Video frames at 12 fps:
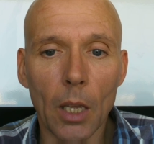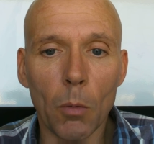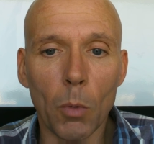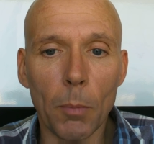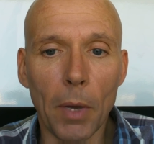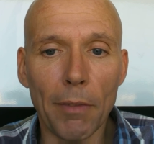
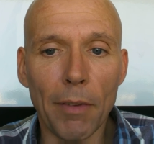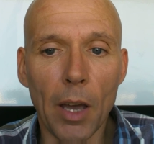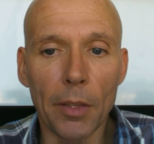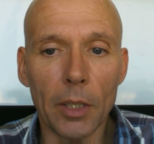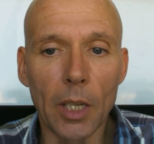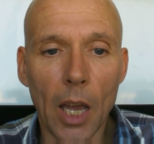When my
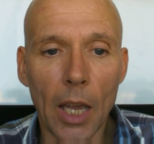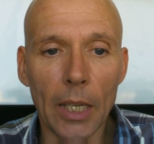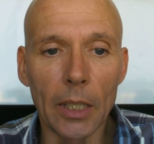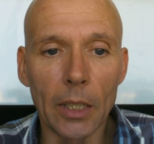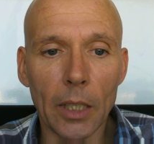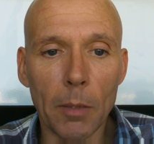father
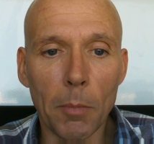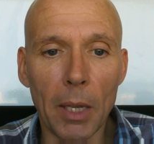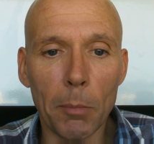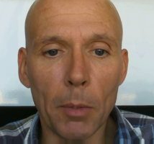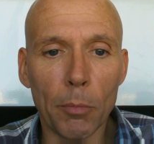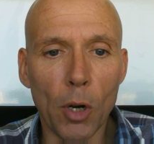died, he
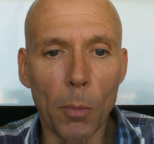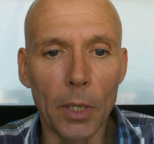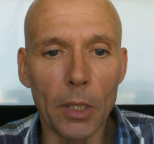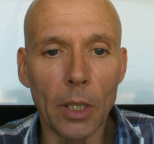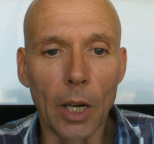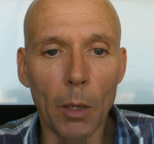made me promise that